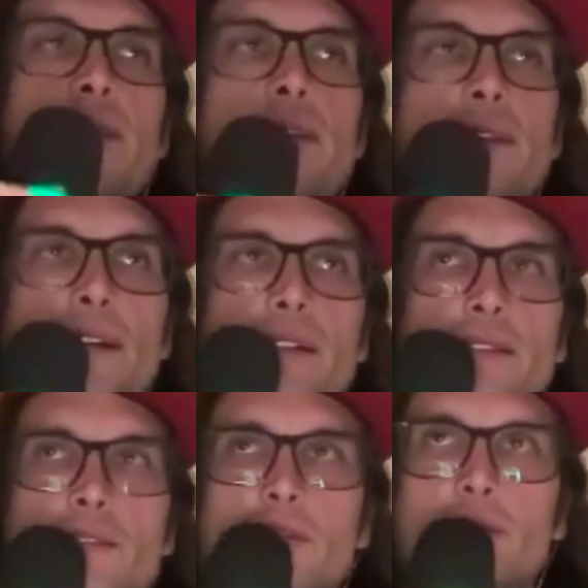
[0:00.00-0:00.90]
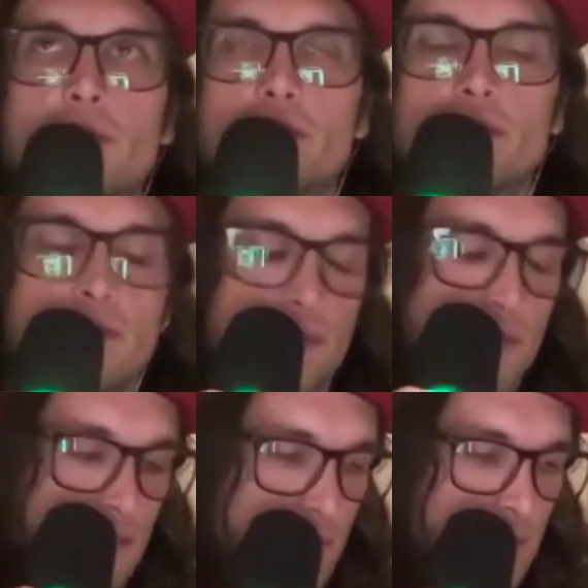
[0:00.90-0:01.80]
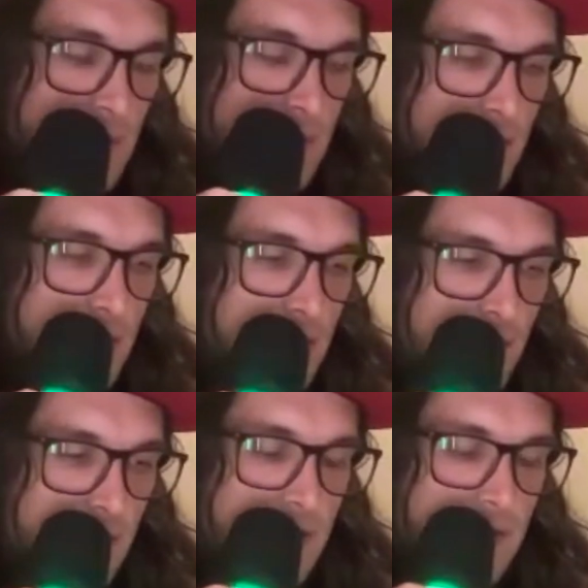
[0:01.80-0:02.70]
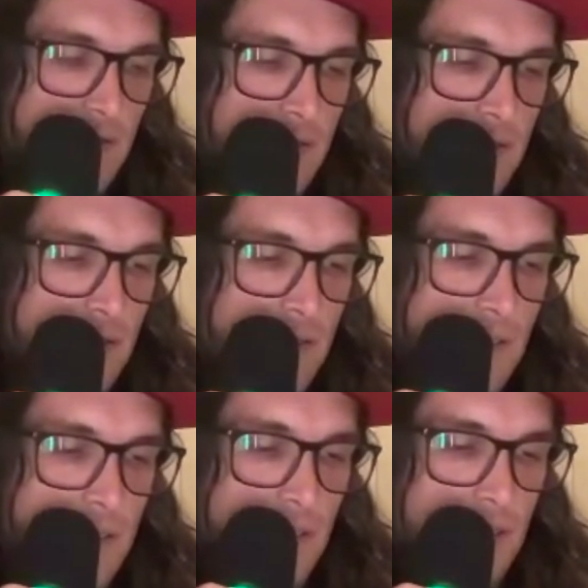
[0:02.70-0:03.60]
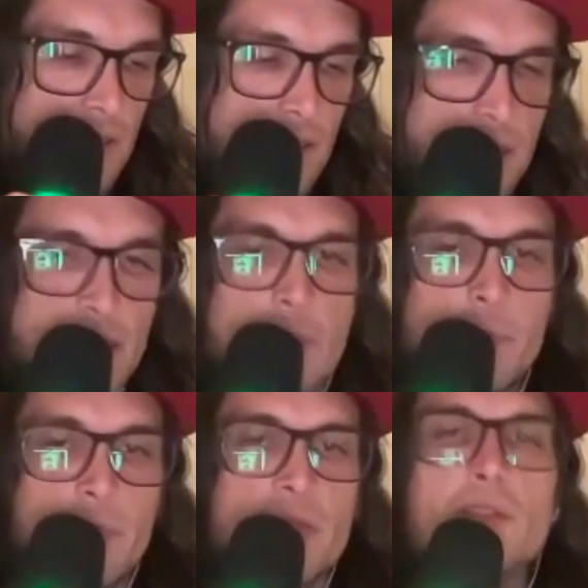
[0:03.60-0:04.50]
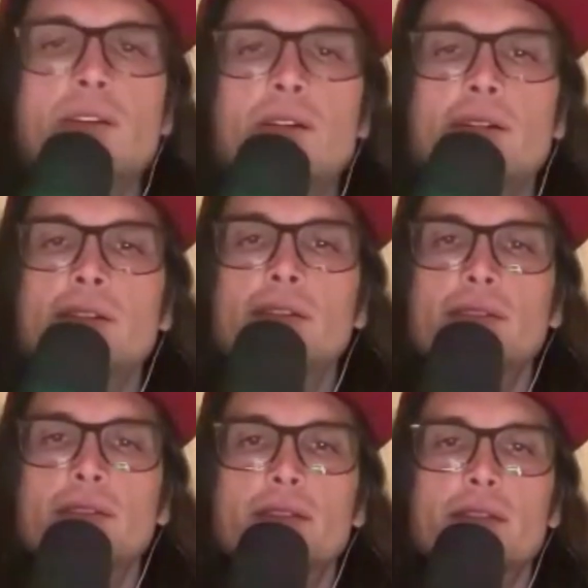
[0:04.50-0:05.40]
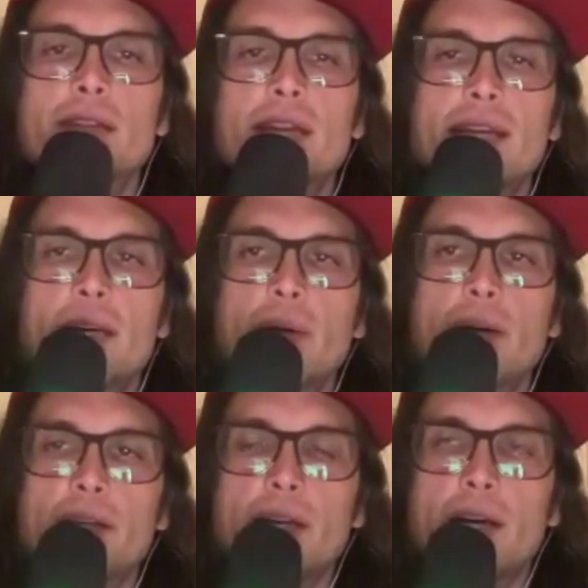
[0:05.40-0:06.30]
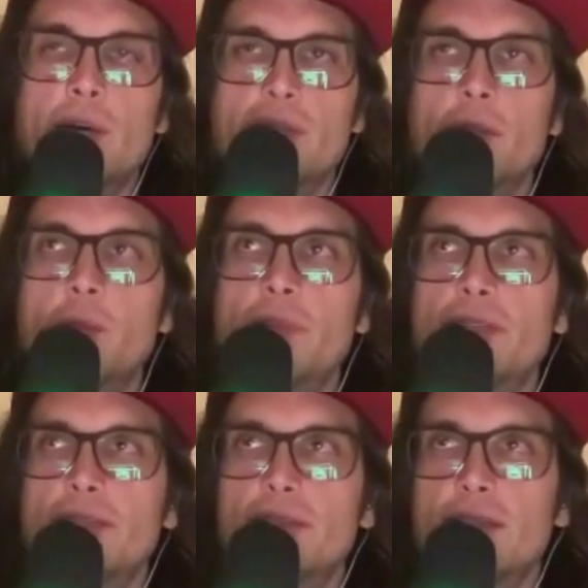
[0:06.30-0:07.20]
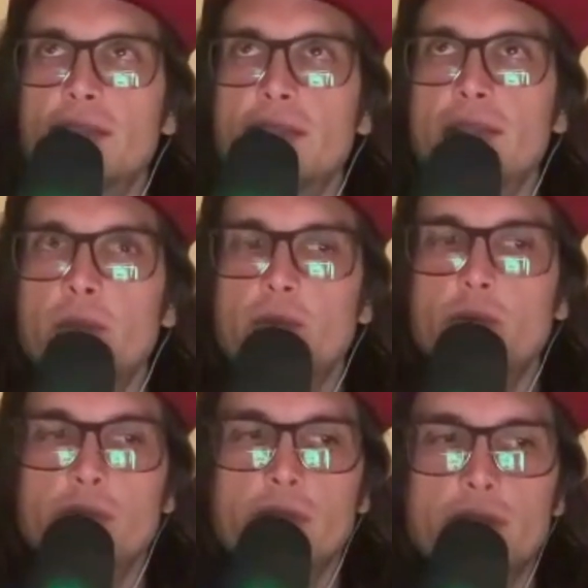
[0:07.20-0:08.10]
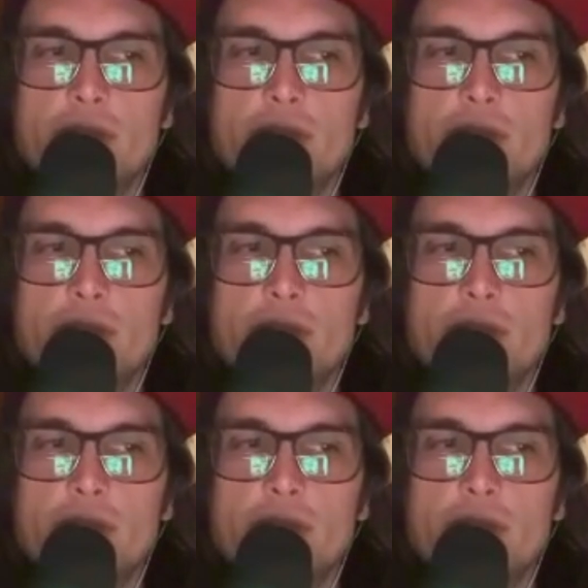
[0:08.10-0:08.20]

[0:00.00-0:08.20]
that song is is a deep song, and I was hoping that it would